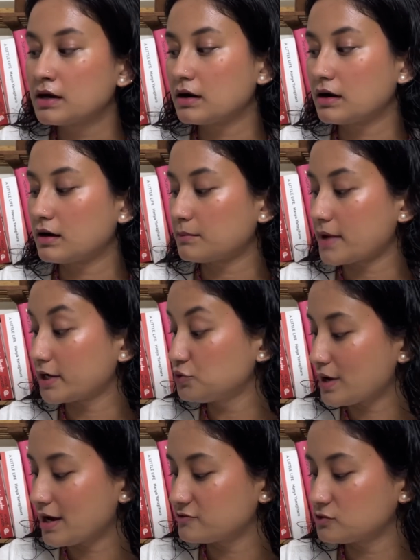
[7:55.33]
I do
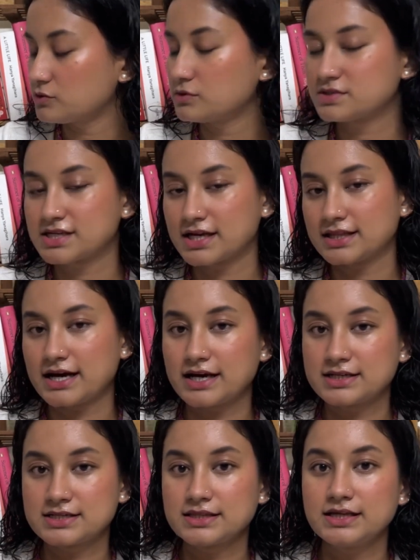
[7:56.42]
have to say
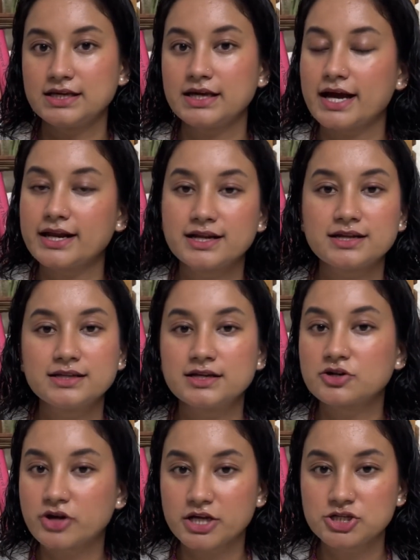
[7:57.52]
that the editor did a
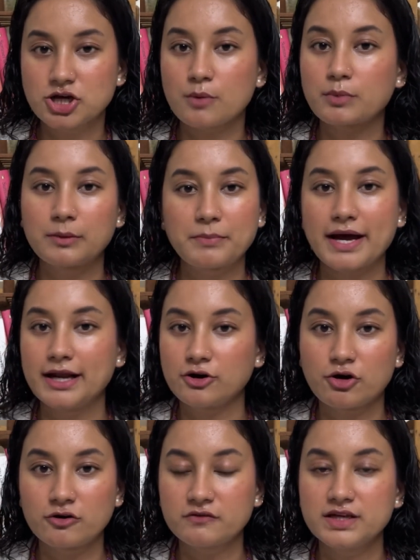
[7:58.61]
great job compiling
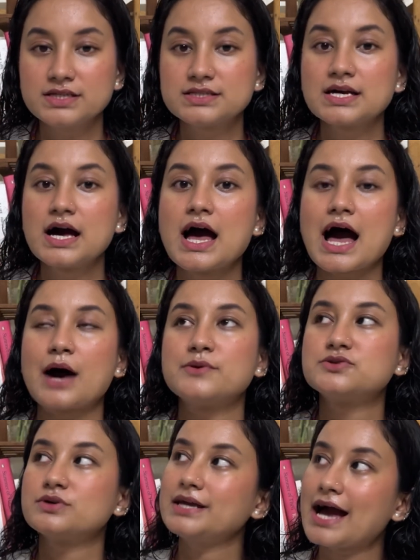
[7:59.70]
all of this. I
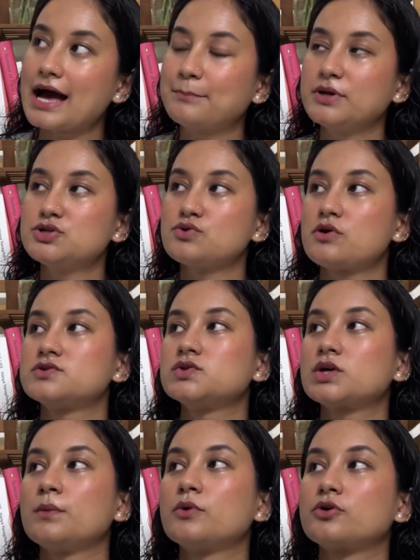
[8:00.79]
was really happy to also
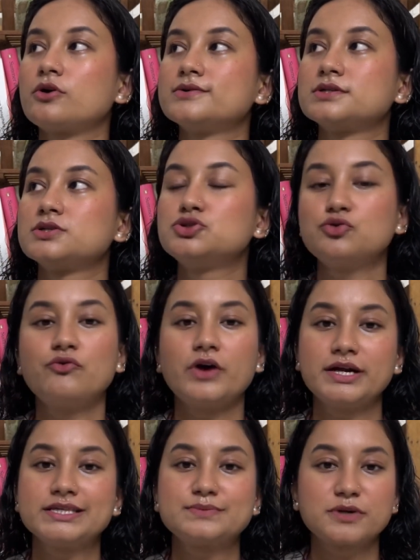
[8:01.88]
come across 2
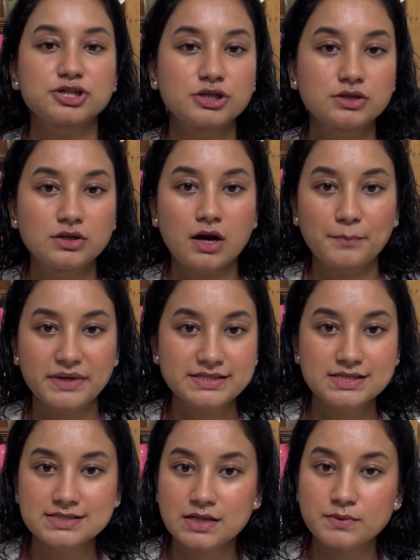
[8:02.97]
very special
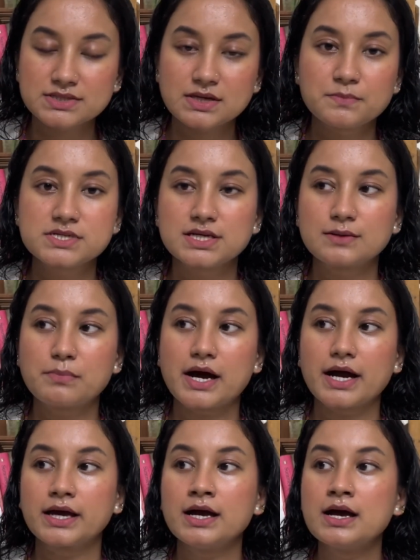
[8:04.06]
pieces that were submitted
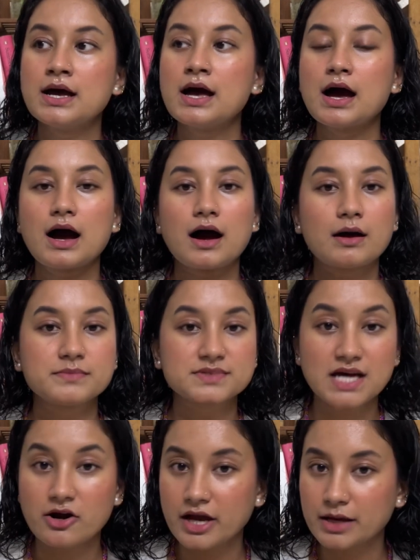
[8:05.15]
by
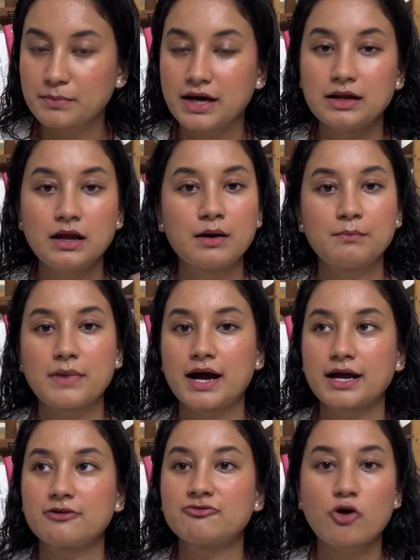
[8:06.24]
Sarah Iqbal,
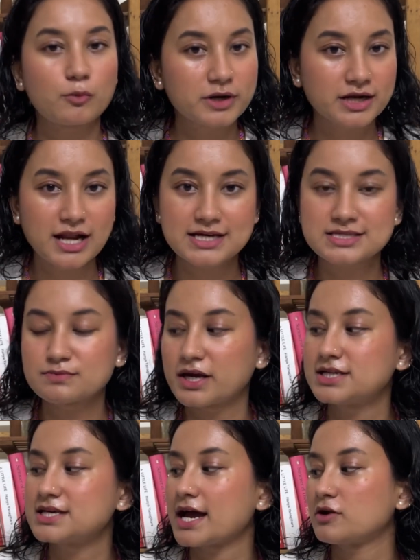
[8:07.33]
my former
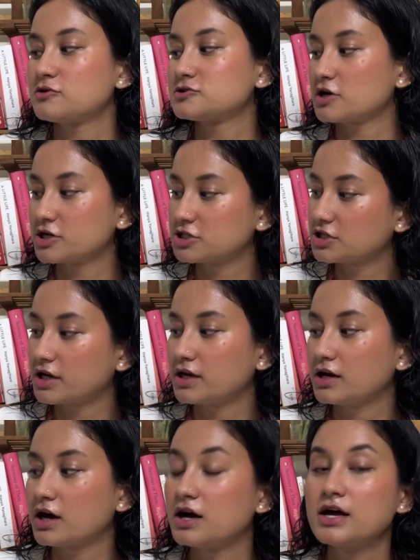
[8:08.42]
classmate, and also
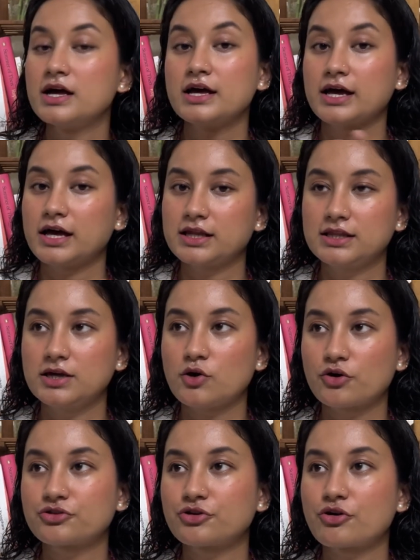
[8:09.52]
Harshita, the
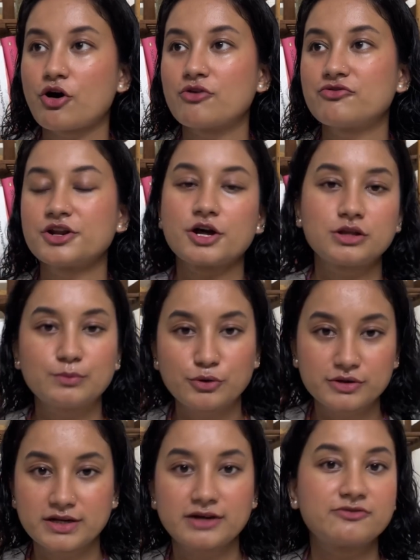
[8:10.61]
author of another book
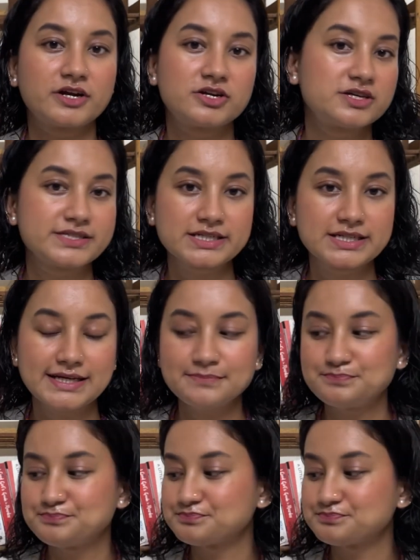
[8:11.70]
that I've read recently.